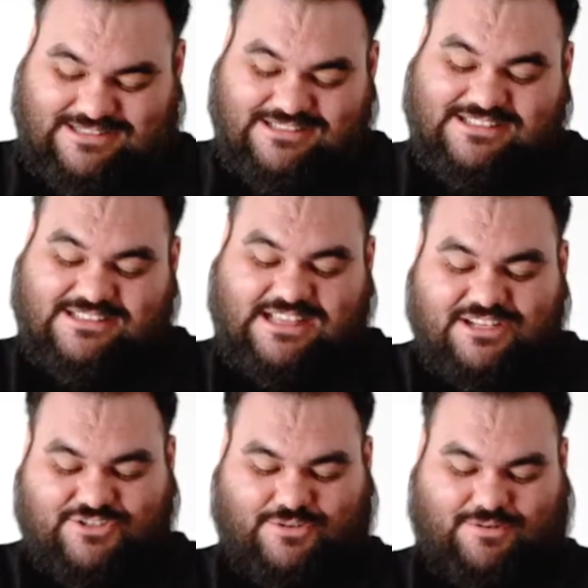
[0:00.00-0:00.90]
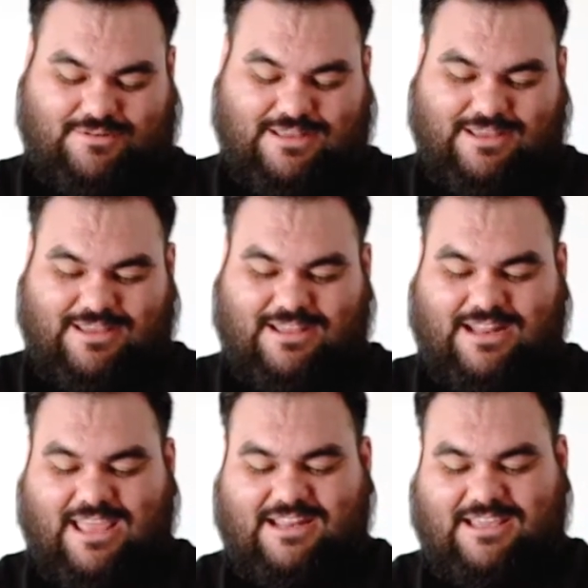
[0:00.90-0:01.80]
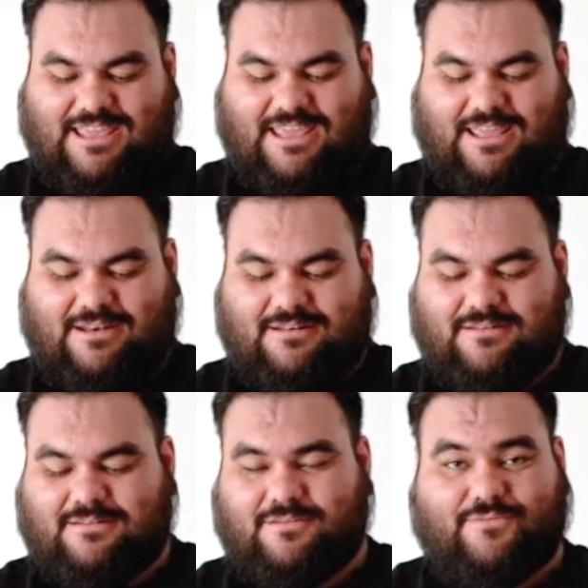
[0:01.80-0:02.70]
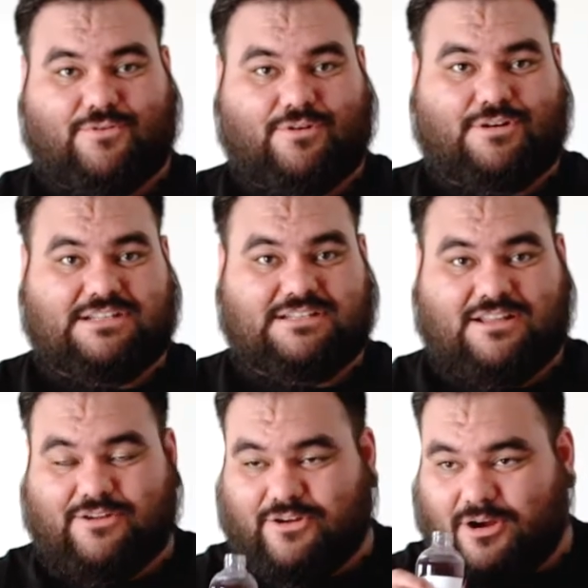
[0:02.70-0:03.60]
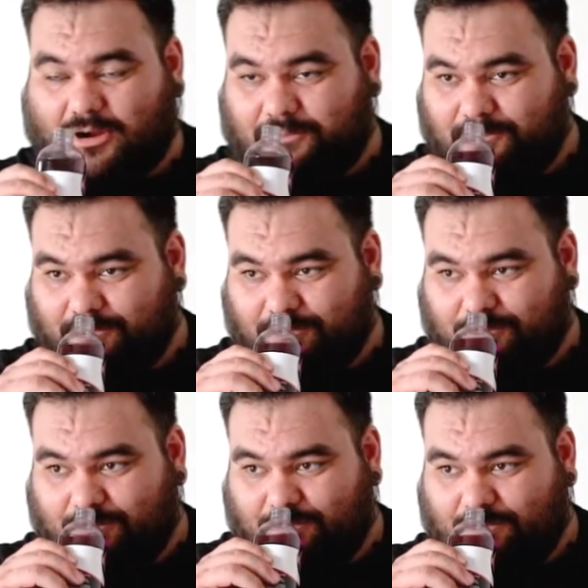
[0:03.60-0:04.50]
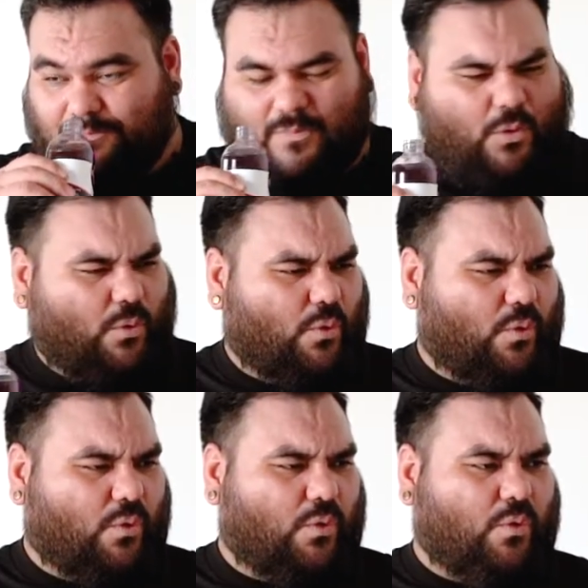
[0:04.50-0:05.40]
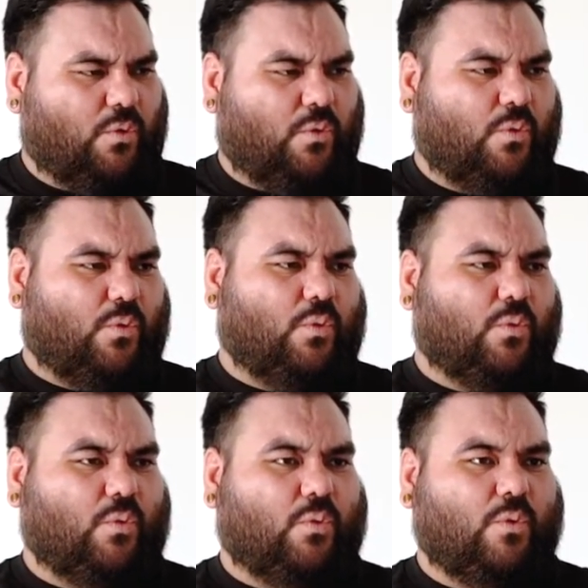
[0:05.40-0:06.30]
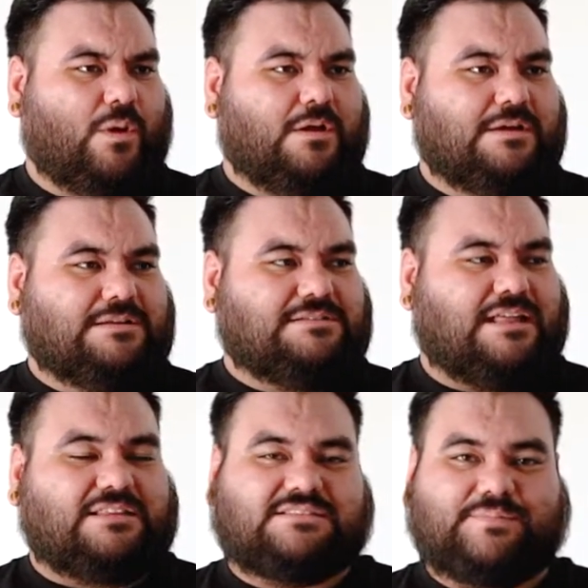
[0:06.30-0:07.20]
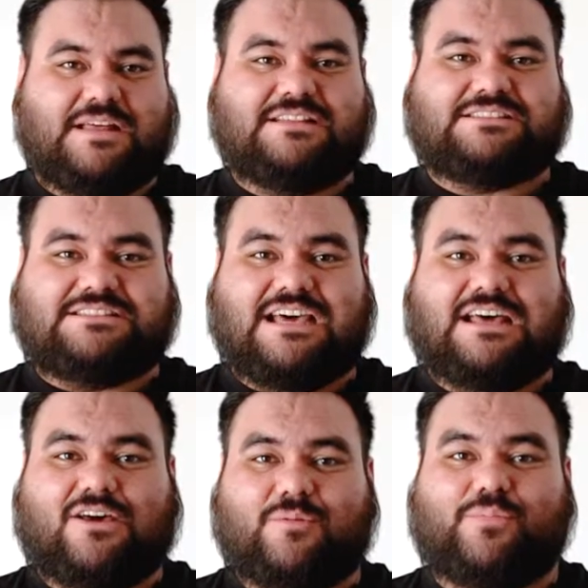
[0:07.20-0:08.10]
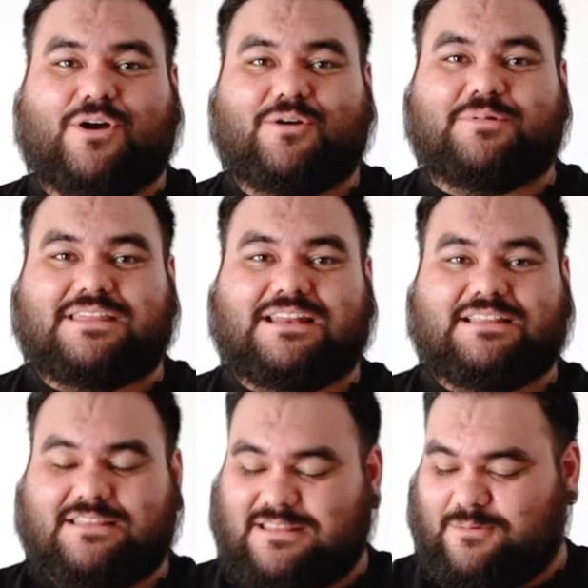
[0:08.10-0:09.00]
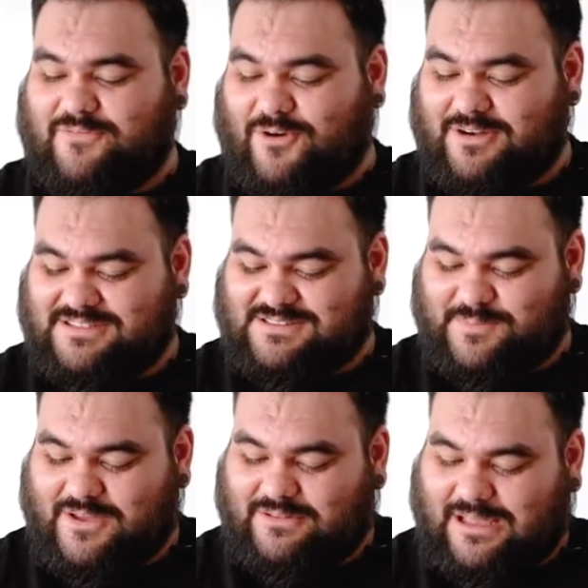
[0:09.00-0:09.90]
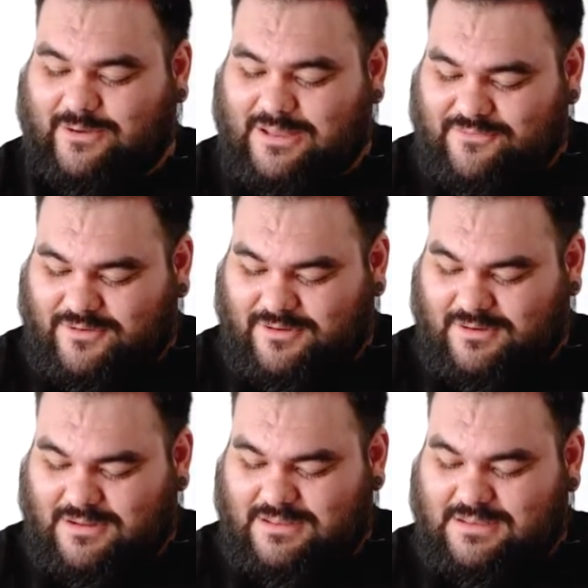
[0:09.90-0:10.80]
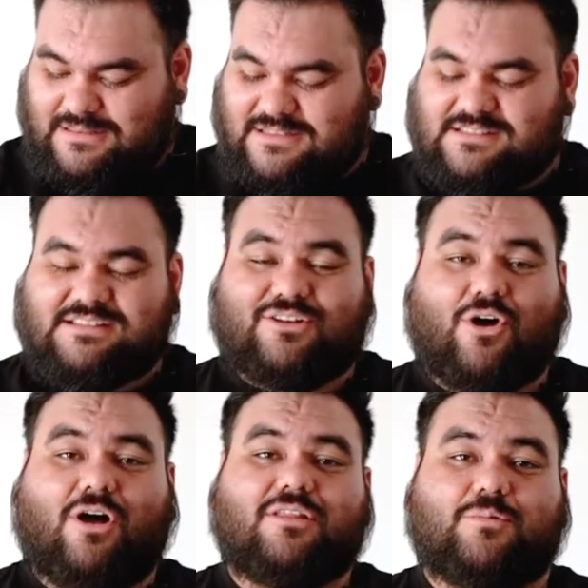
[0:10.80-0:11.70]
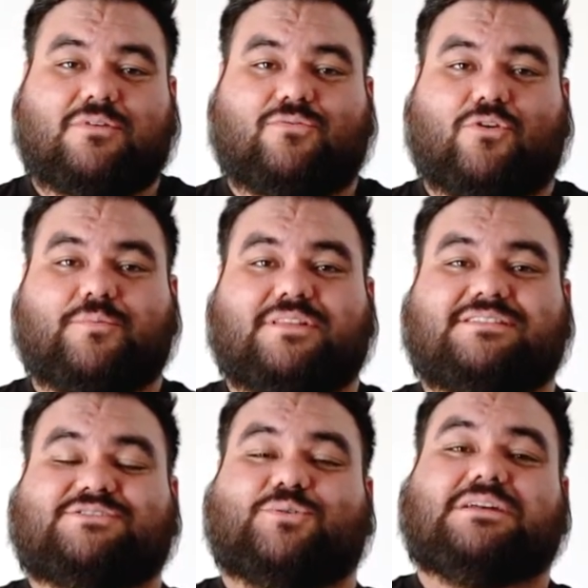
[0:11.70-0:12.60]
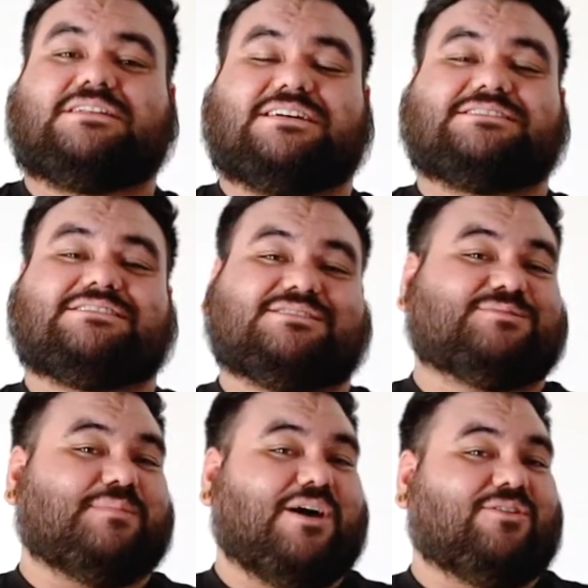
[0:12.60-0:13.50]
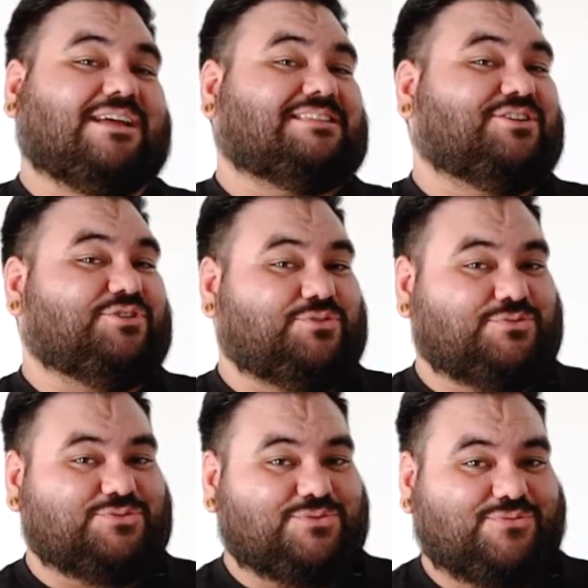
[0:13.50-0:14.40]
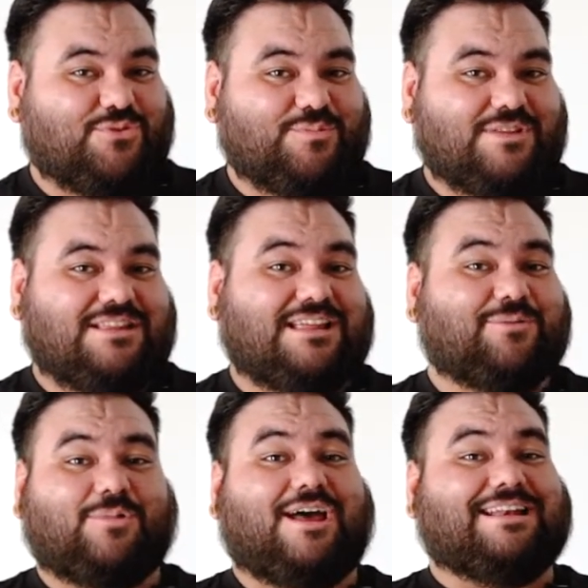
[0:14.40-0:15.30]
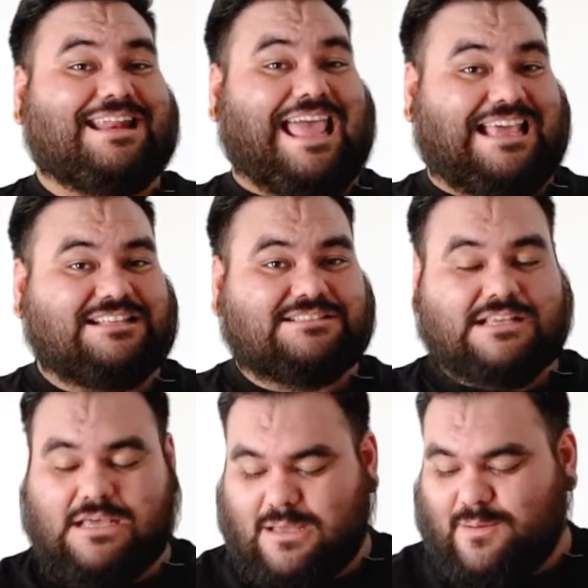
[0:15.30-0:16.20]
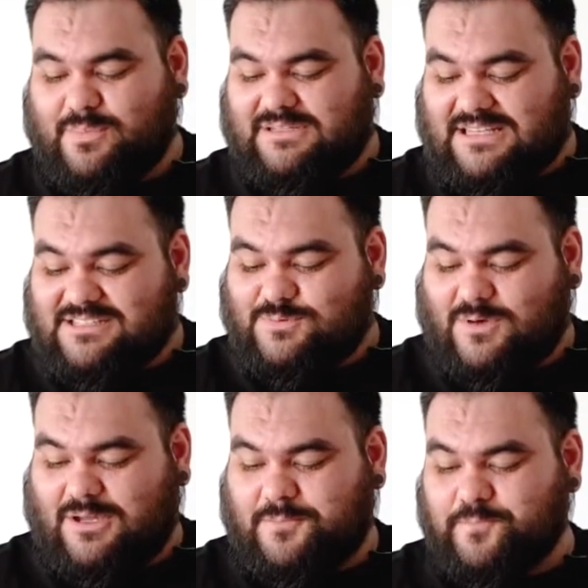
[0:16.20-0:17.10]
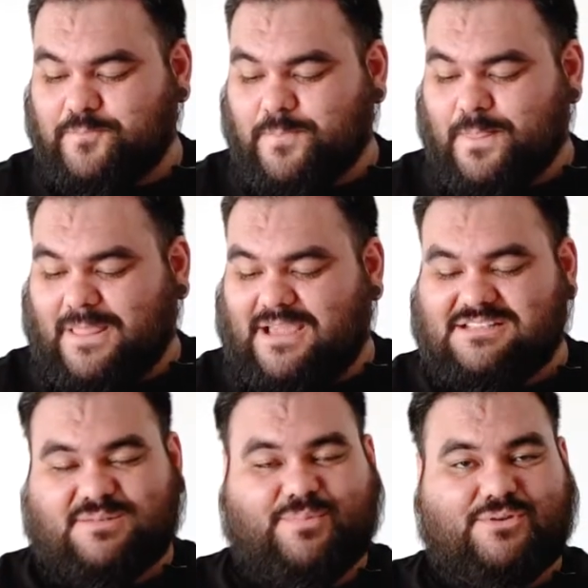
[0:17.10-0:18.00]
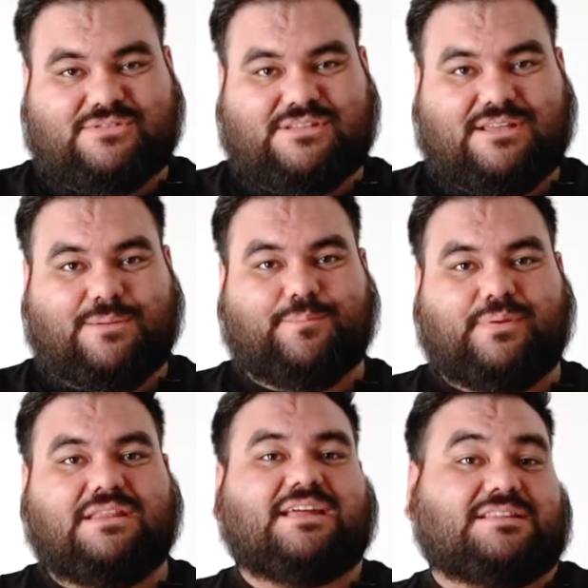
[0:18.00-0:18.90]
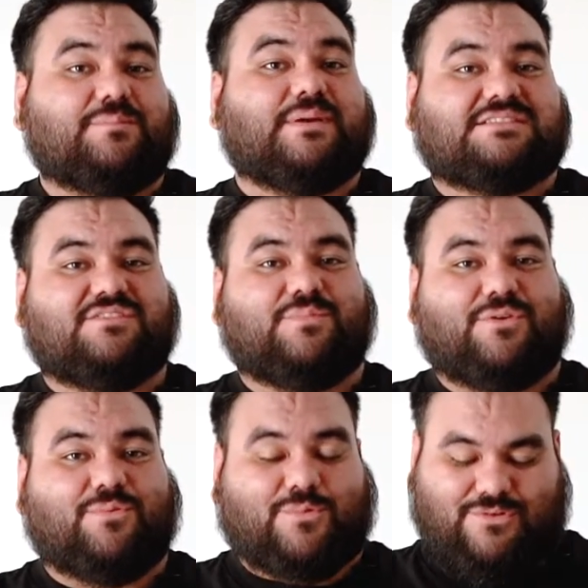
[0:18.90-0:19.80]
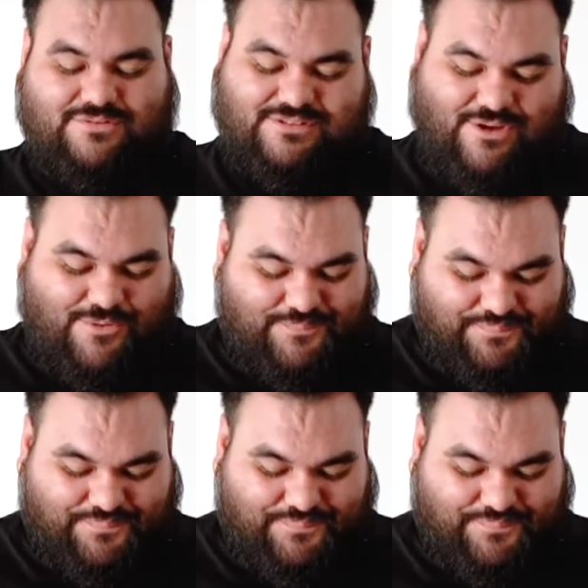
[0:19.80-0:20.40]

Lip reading: is essential in any kit for detailing your car. Ooh, ooh, ooh. Now the smell is not on par with anything that we've already smelled. However, this is an all-in-one formula, so it doesn't smell like their usual formula, like rotten eggs. But this one is supposed to be like the best of both worlds. So